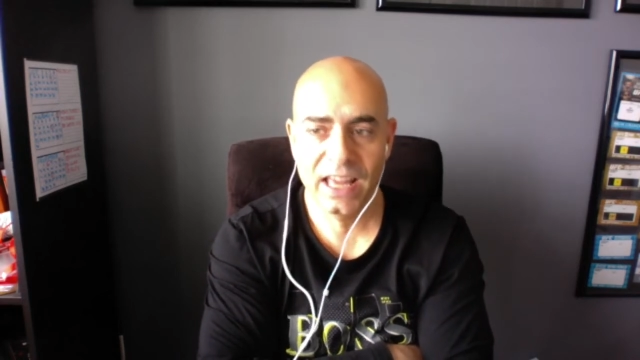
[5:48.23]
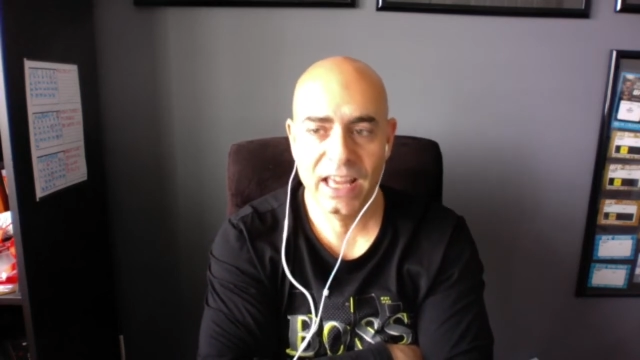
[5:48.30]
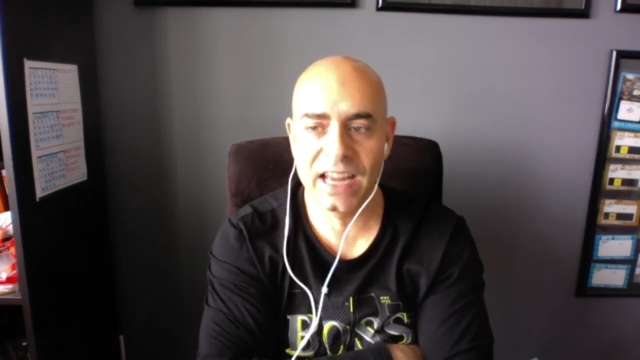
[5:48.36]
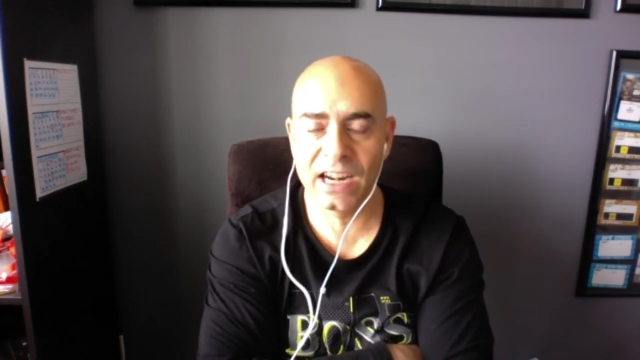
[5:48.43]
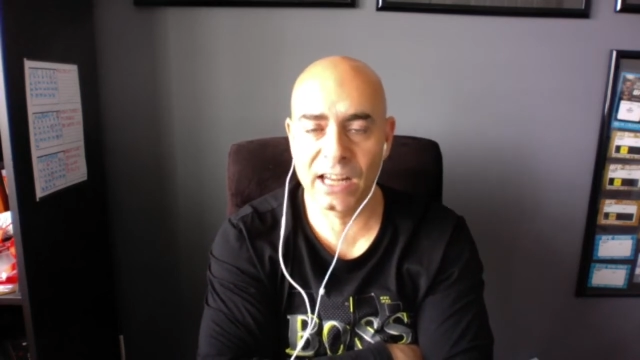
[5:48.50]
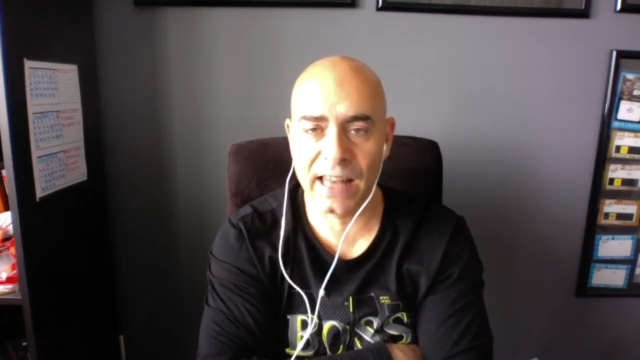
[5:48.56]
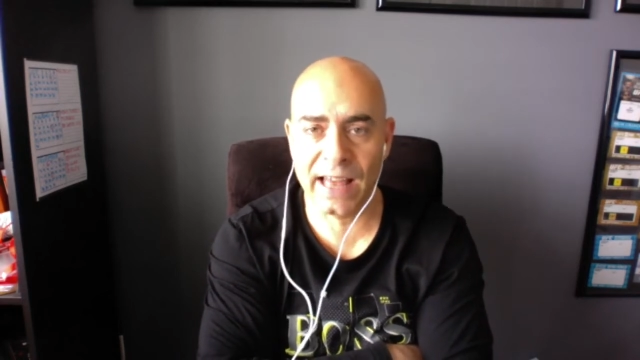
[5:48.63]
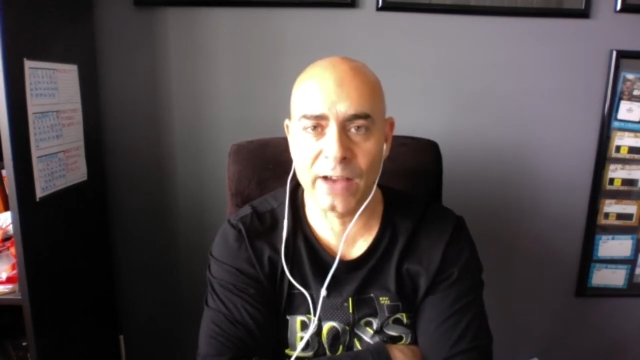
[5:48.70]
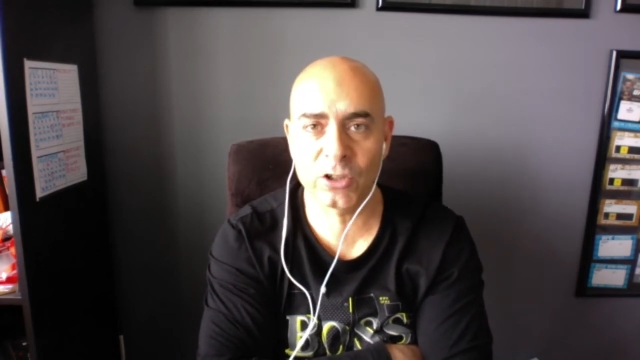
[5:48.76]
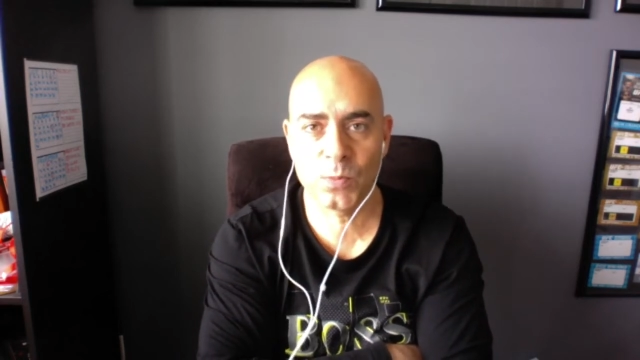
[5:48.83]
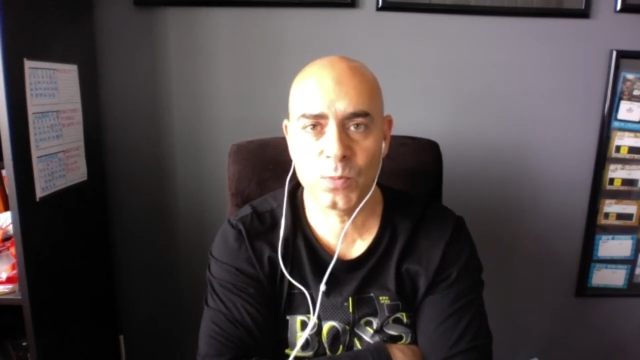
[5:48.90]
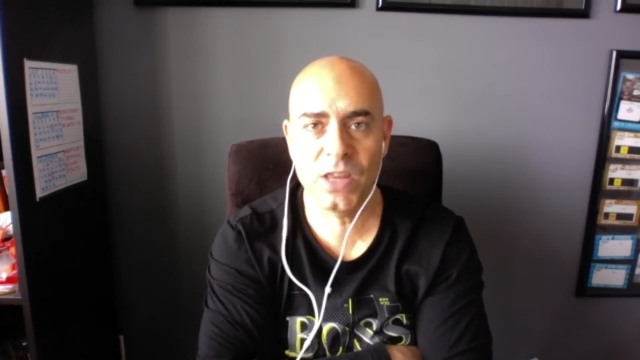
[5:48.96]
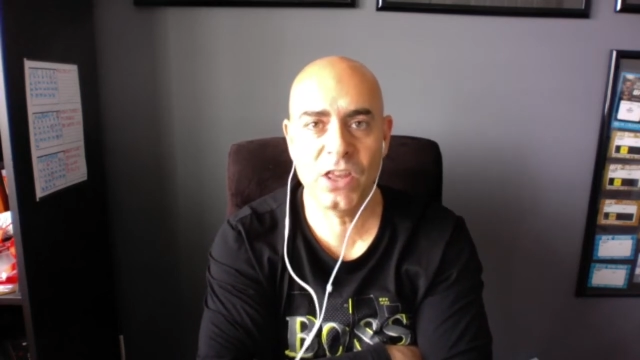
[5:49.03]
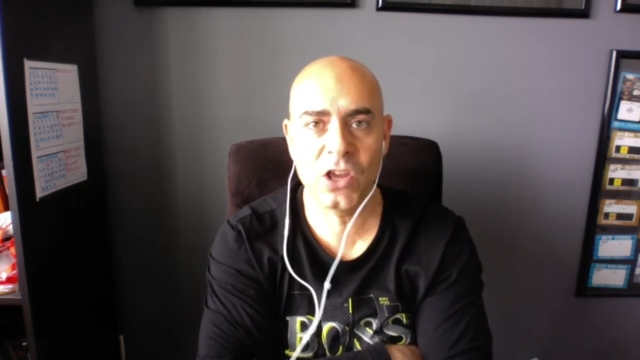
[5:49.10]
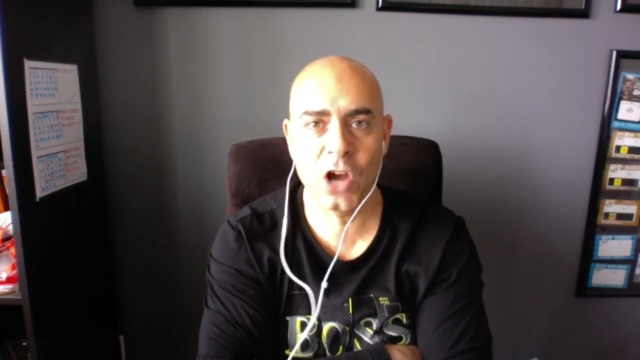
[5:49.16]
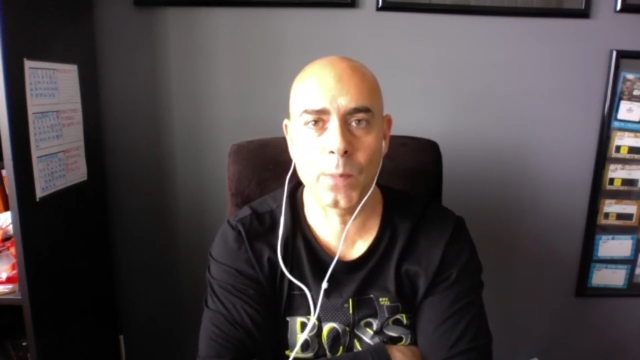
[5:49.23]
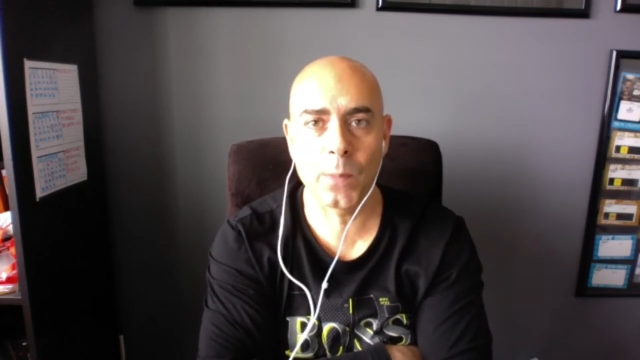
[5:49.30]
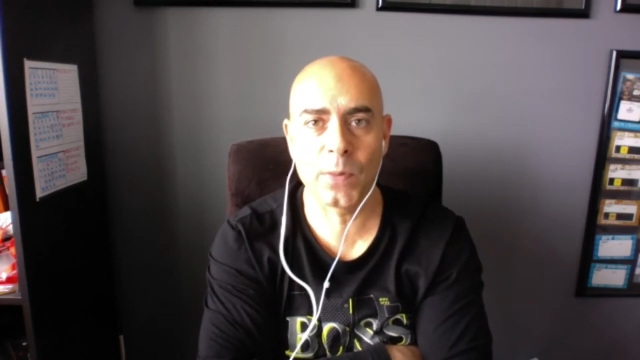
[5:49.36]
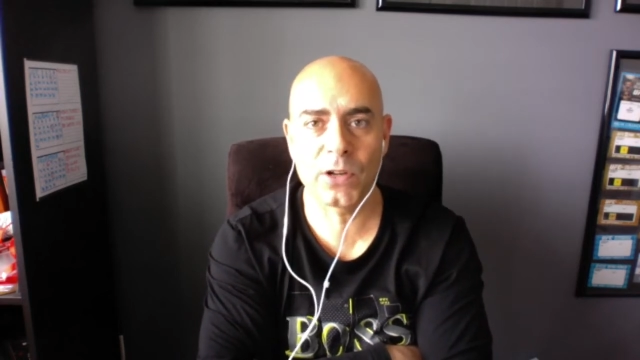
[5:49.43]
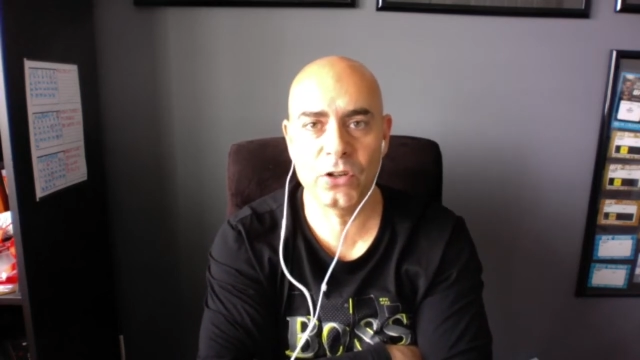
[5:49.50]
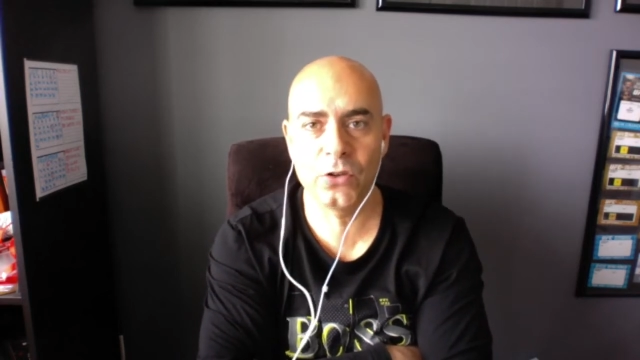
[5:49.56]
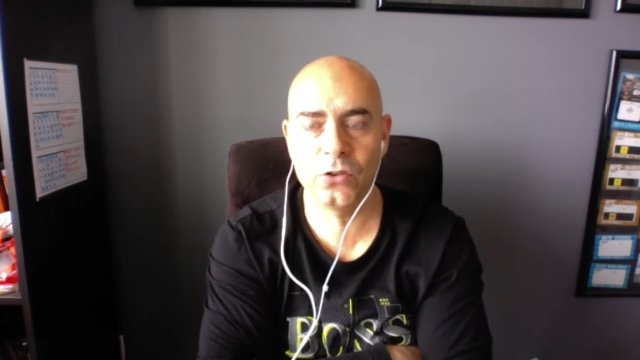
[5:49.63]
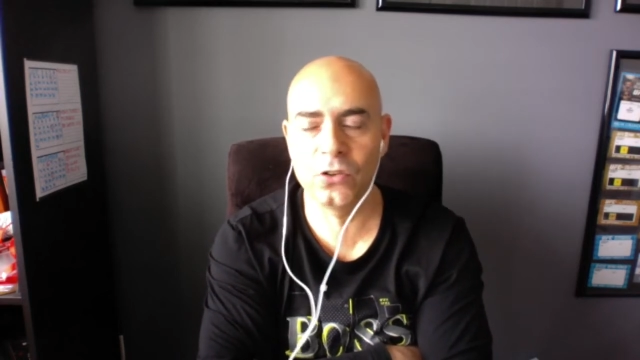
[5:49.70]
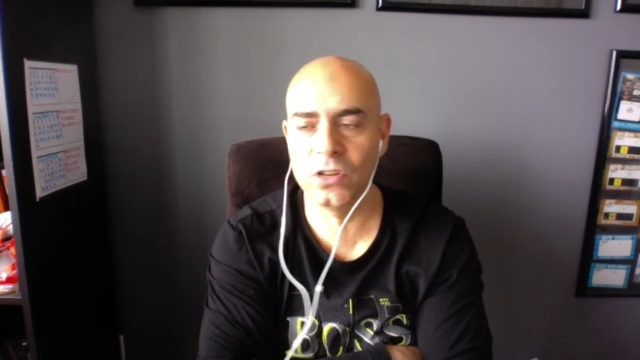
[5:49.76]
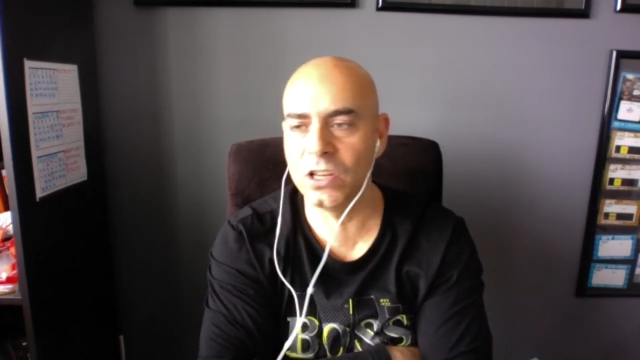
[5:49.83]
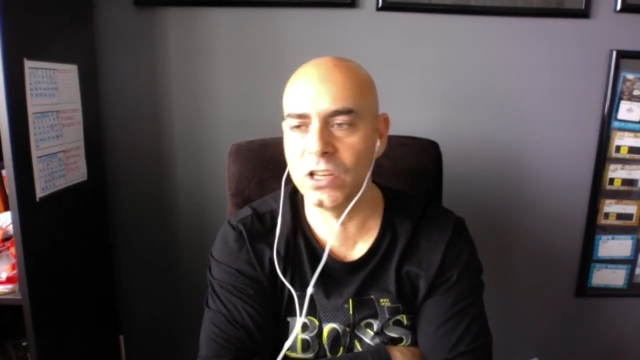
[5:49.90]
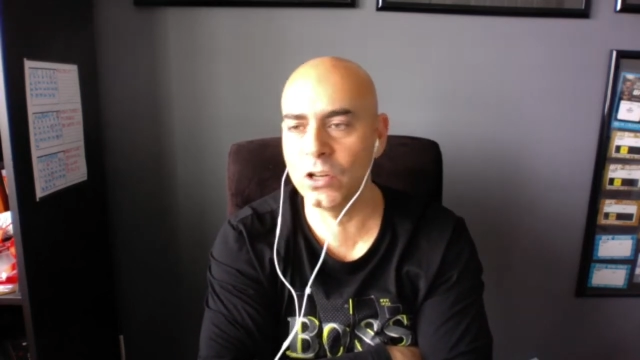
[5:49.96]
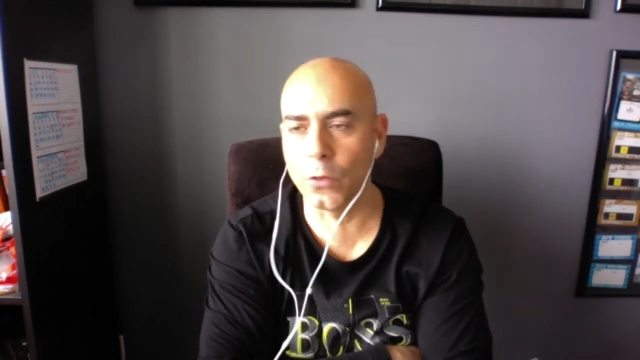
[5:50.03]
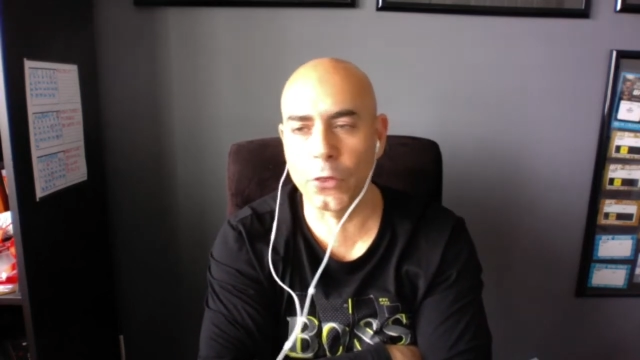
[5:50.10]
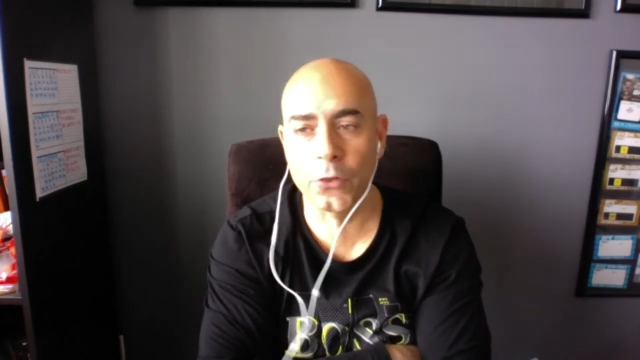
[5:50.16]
It allows me the opportunity,